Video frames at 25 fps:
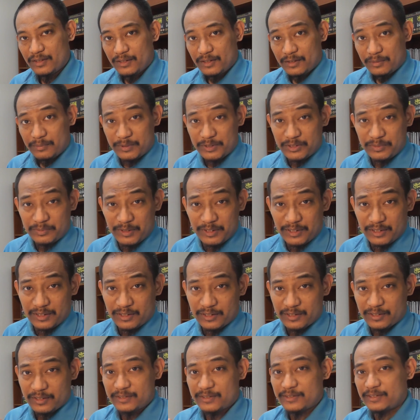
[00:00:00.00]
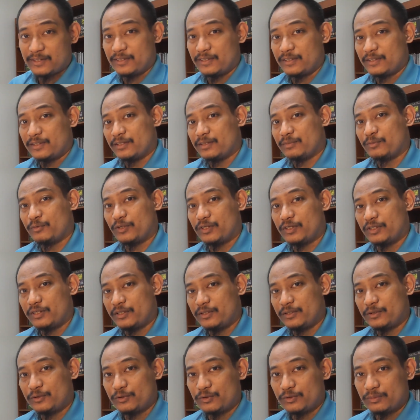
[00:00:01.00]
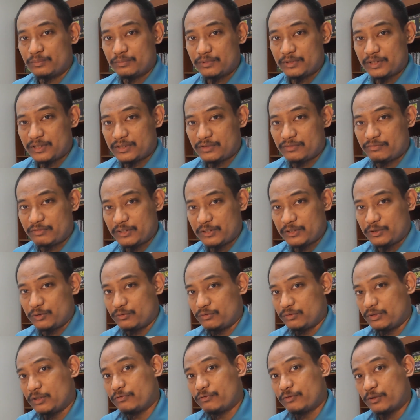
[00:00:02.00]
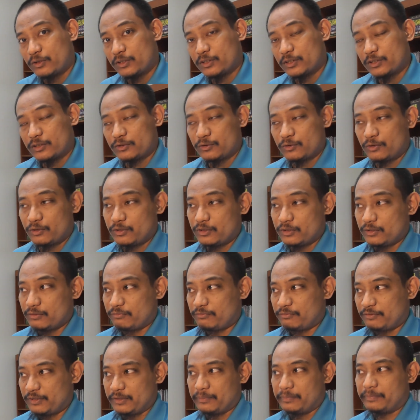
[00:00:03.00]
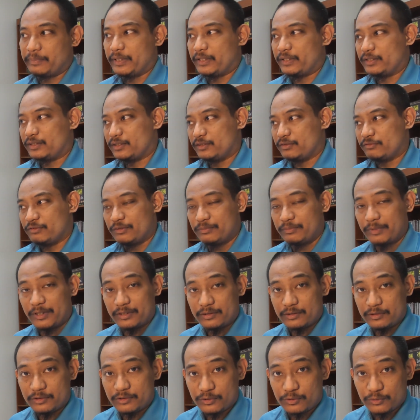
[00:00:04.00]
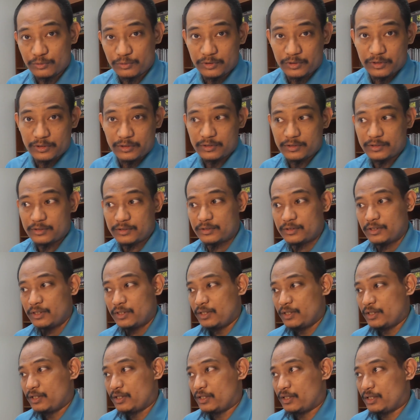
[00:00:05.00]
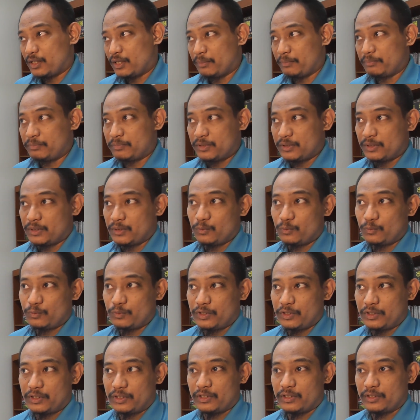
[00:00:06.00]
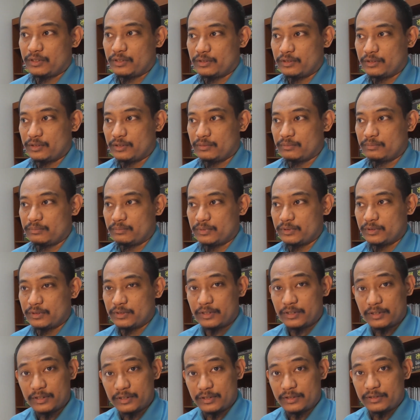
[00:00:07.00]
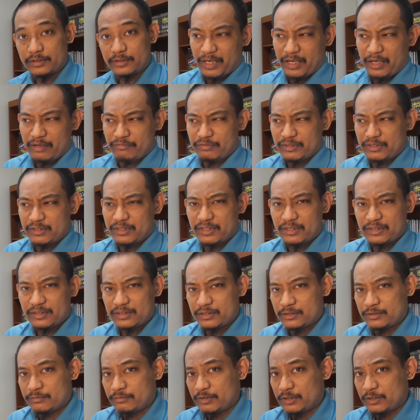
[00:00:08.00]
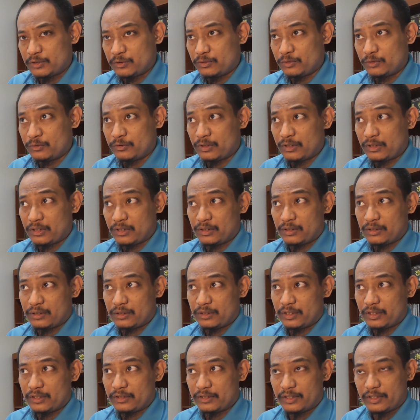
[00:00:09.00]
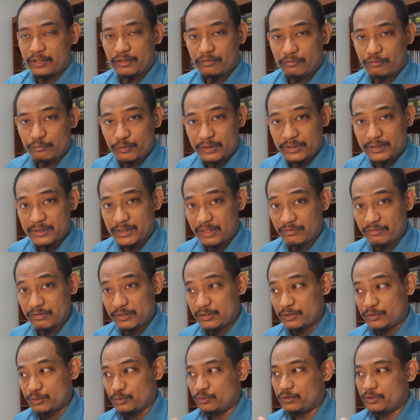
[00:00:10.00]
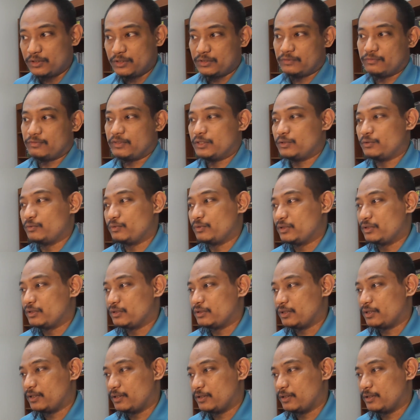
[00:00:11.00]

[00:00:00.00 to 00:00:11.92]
Bismillah, Assalamualaikum. This video will focus on the feedback given by the students up till week number 8. I haven't done this video at the end of week 7, so this video will